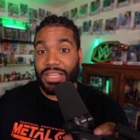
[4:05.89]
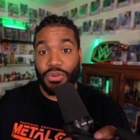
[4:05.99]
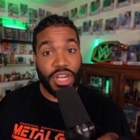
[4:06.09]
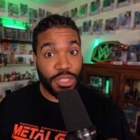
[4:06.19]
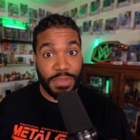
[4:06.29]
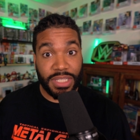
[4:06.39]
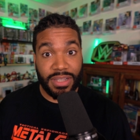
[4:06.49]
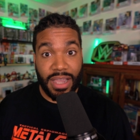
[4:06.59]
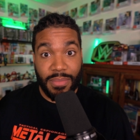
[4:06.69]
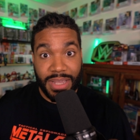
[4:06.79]
Christmas
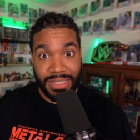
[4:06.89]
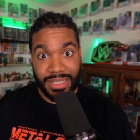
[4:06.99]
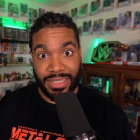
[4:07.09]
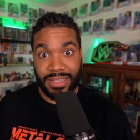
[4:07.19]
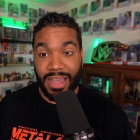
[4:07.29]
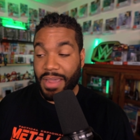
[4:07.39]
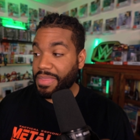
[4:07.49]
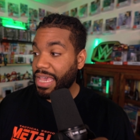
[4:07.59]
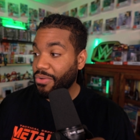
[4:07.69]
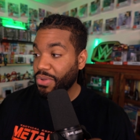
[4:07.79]
time is the time
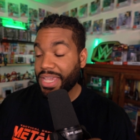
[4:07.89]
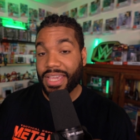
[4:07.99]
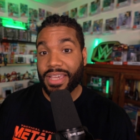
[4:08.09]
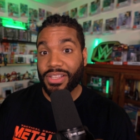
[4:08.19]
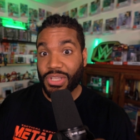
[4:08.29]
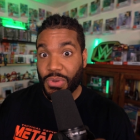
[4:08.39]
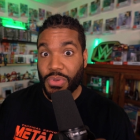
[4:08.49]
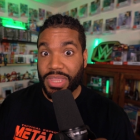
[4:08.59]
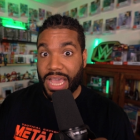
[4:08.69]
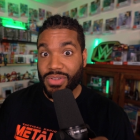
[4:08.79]
that we hit
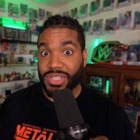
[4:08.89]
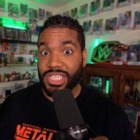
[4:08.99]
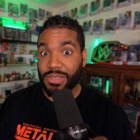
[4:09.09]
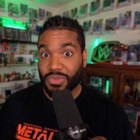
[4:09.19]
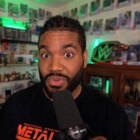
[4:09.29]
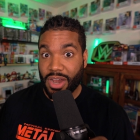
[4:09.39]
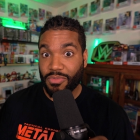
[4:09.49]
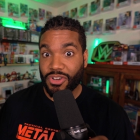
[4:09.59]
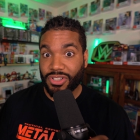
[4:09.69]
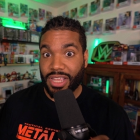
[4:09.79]
2,000
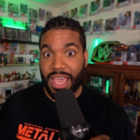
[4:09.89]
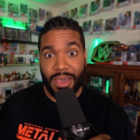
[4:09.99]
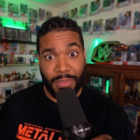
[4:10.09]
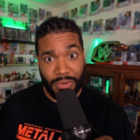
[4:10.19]
subscribers. Am I